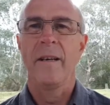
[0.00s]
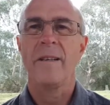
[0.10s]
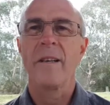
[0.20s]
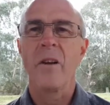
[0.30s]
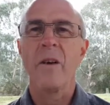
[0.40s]

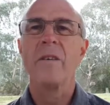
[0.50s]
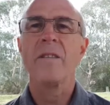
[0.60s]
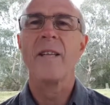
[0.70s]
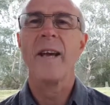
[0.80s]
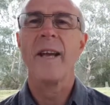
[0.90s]
as long as
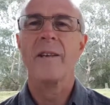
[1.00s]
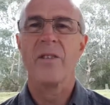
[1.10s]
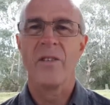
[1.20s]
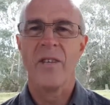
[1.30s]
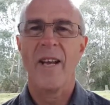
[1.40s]
they
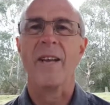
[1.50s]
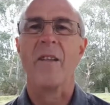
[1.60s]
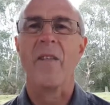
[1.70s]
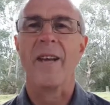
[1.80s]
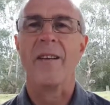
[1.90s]
understand
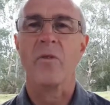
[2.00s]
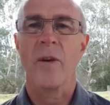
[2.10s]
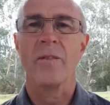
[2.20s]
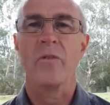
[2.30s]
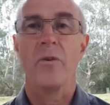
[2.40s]
that they can
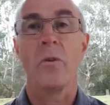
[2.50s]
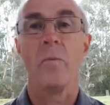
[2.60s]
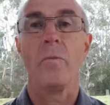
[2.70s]
trust you